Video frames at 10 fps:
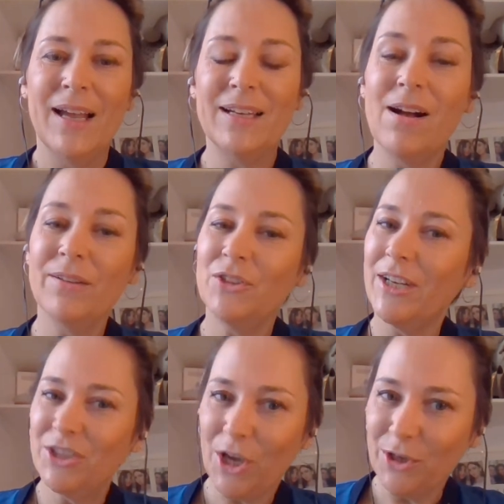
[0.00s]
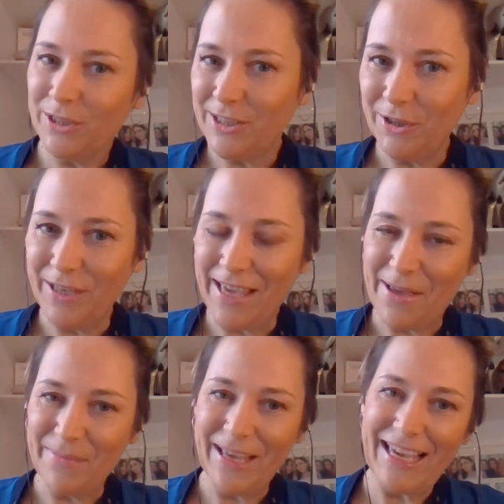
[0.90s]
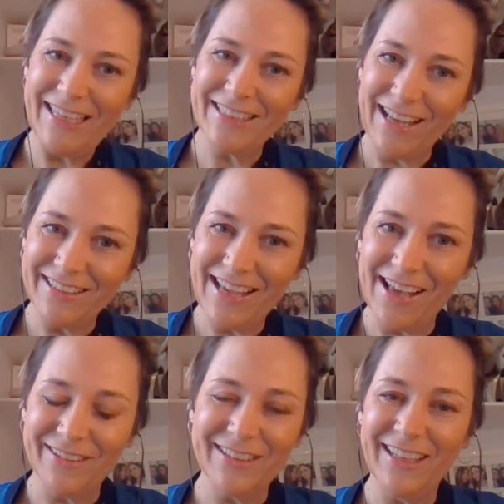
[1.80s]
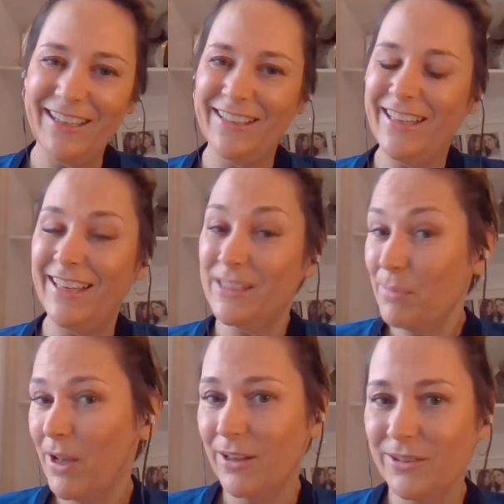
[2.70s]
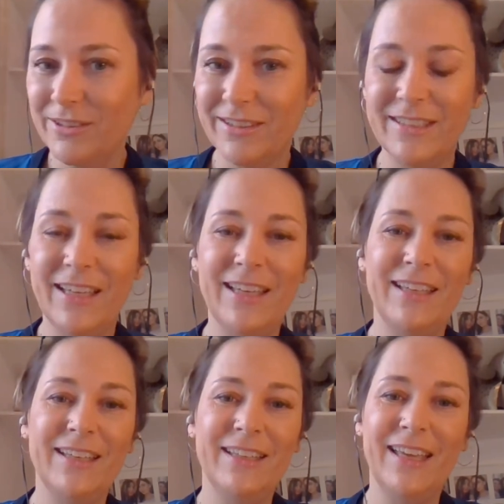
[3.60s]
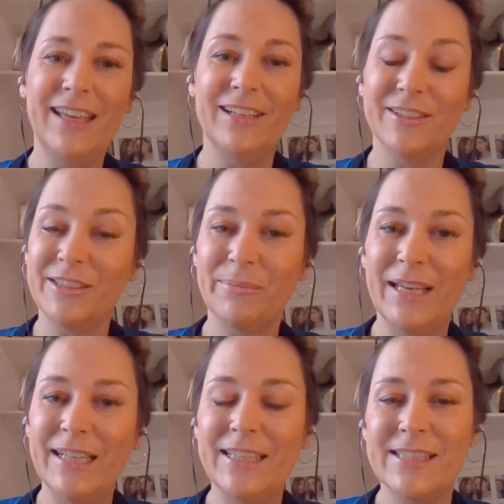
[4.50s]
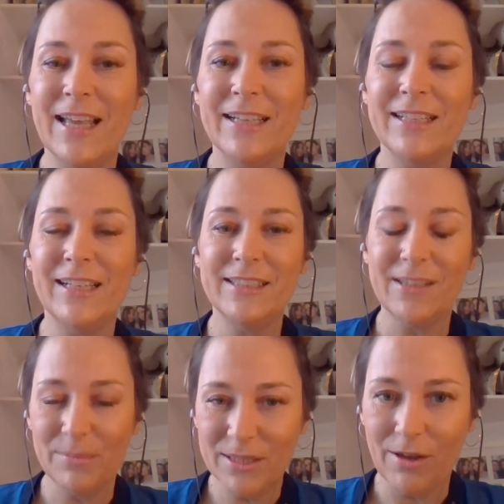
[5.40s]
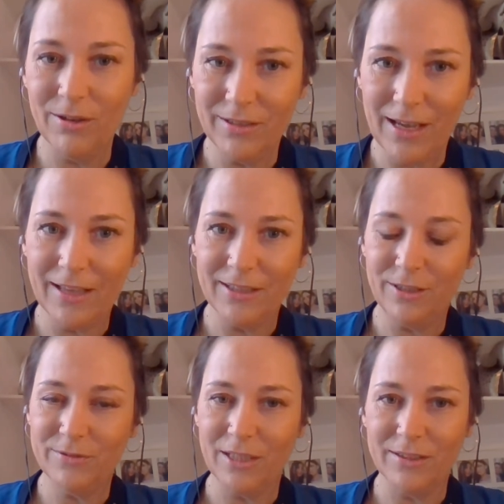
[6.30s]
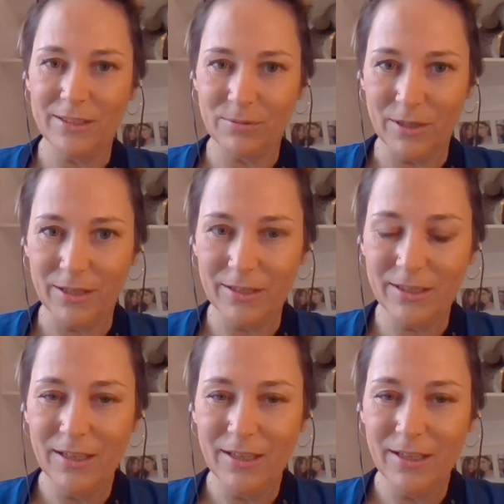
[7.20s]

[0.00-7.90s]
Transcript: And after I'd showed it to him, he sat down and he, he smiled and he, he looked at me and he said, Elise, I'm so glad that you've done this work.